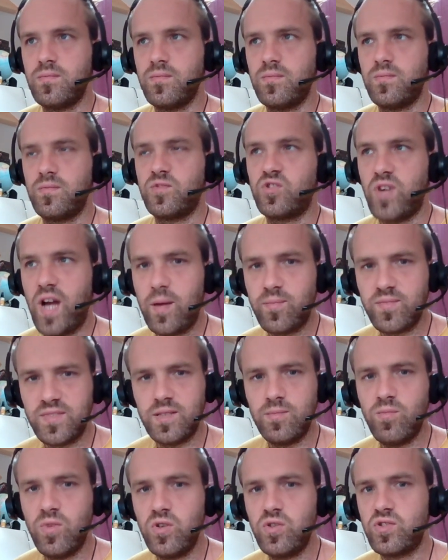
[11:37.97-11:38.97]
trapped
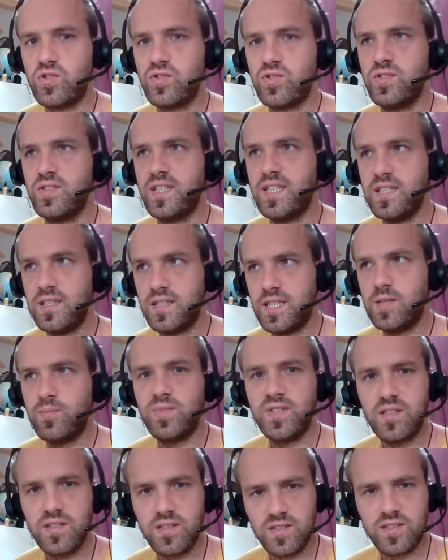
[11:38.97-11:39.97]
emotions deep
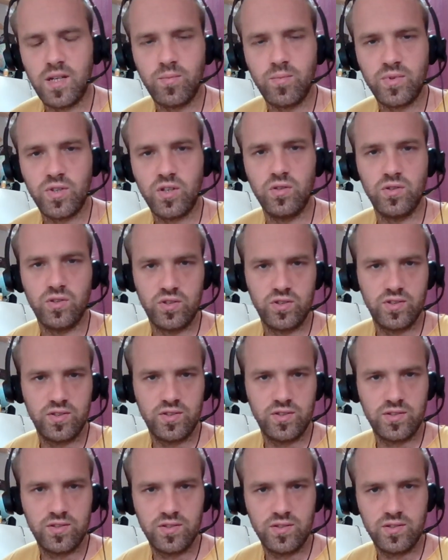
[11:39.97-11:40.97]
in the
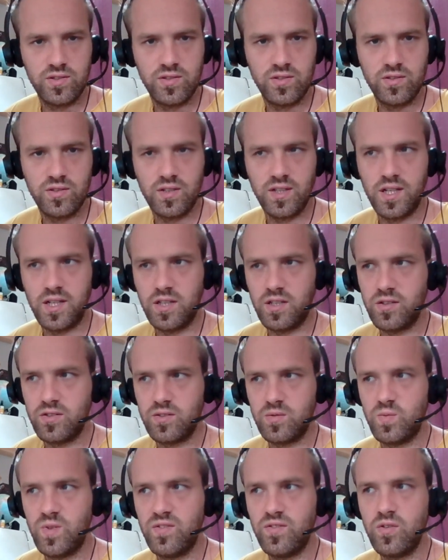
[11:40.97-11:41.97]
subconscious, okay?
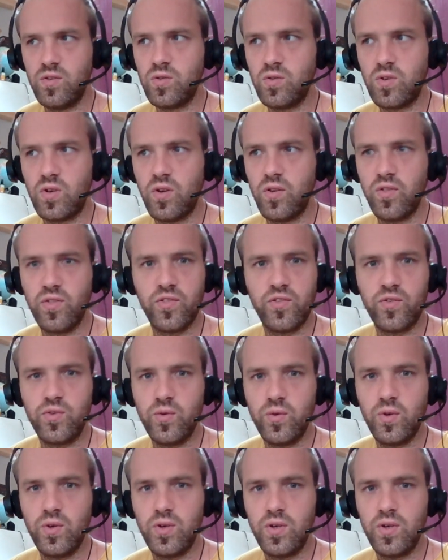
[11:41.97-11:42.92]
Because we've all gone through